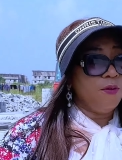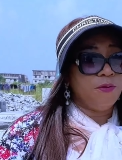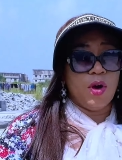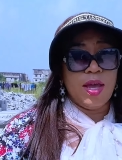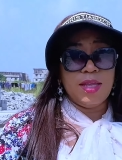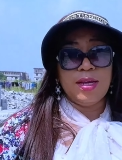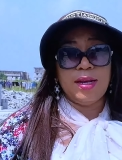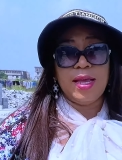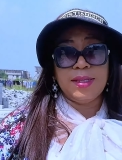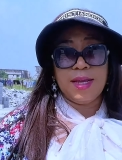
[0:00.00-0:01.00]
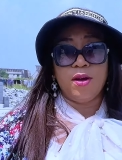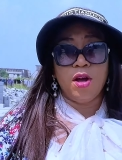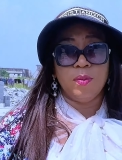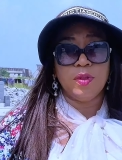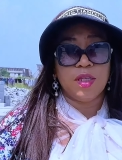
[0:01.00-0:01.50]
for any client that
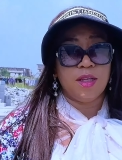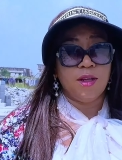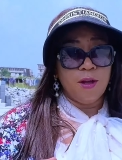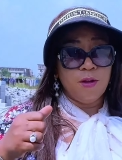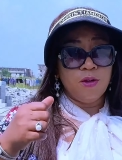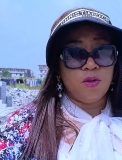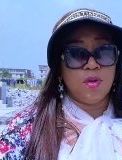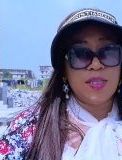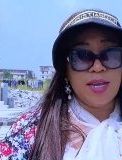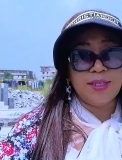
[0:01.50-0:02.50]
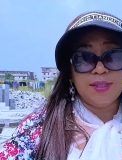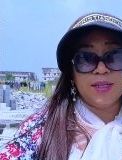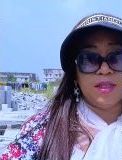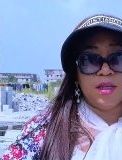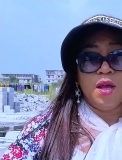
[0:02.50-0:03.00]
comes in to test
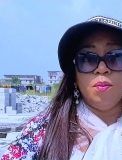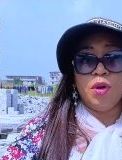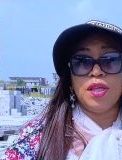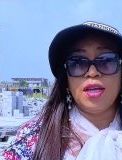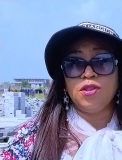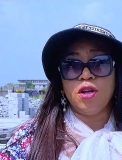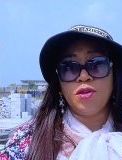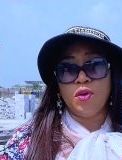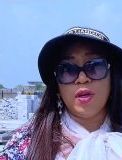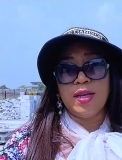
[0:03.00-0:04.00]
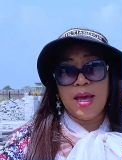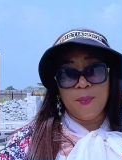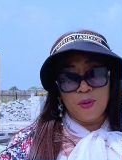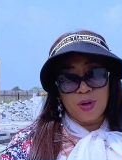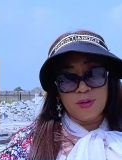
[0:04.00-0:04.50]
it. But there is also a
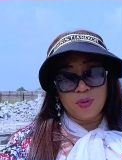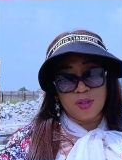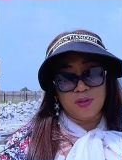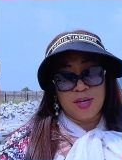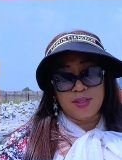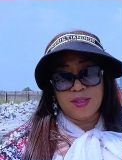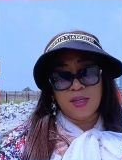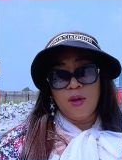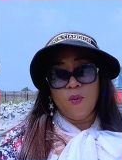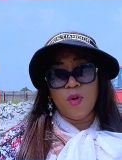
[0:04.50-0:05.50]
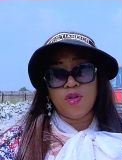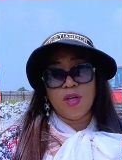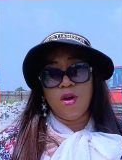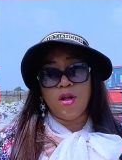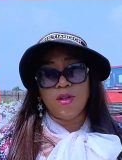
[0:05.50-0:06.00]
laboratory test which
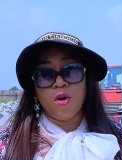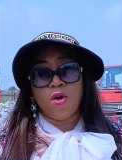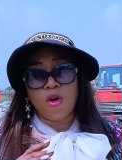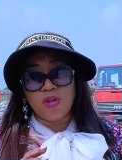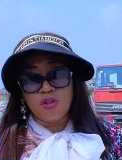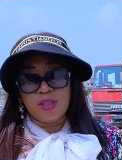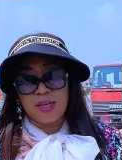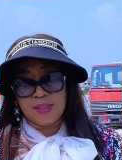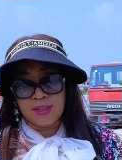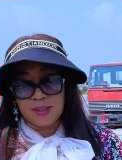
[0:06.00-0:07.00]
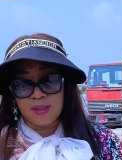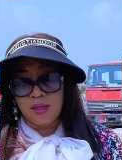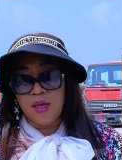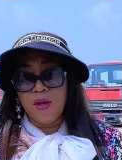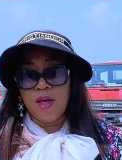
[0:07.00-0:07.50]
they call the crush test.
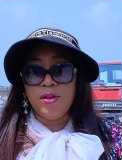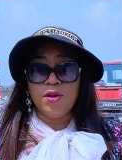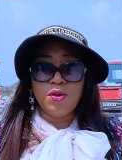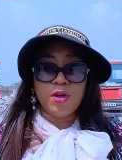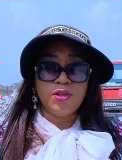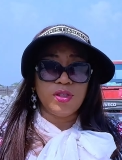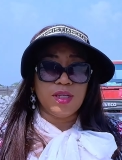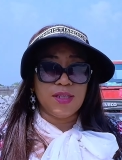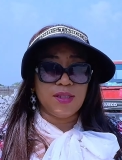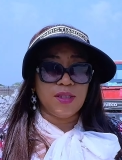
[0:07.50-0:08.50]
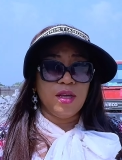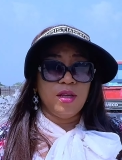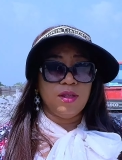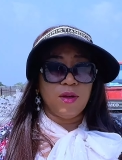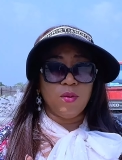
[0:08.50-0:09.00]
In the crush test,
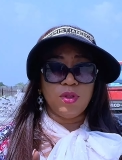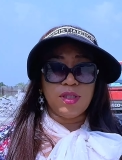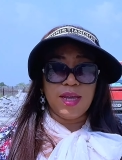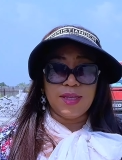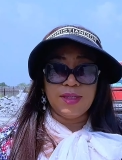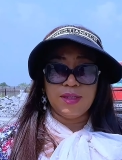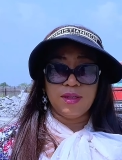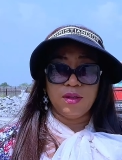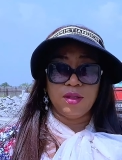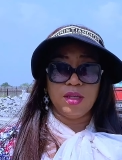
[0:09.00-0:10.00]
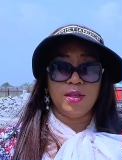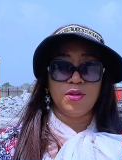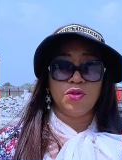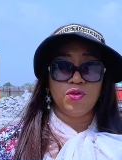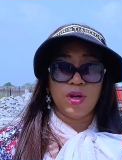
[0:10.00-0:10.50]
they will test the
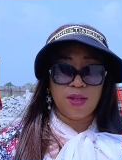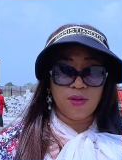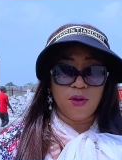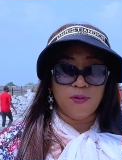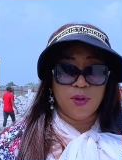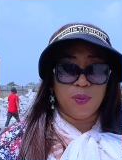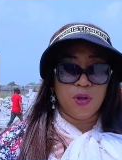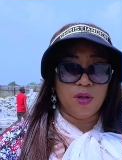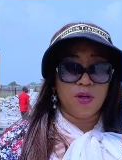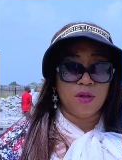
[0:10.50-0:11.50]
strength of the block